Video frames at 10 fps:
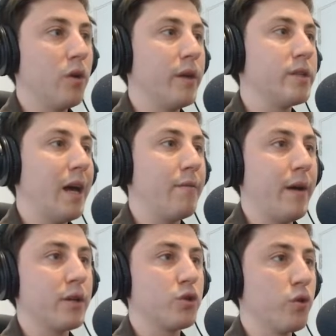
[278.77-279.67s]
on this
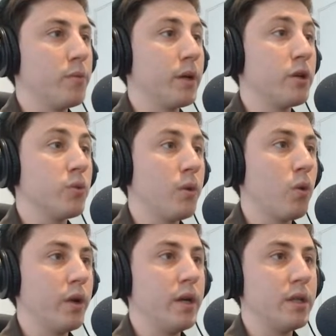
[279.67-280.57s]
FX group because we're
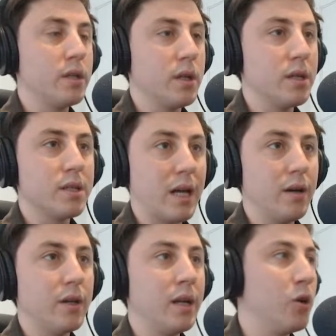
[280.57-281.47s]
wanting it to
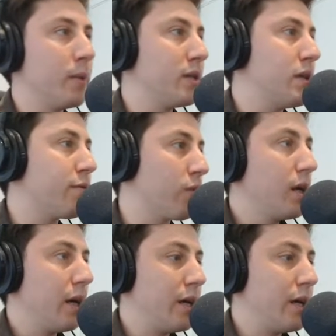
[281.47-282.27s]
sound a little bit different,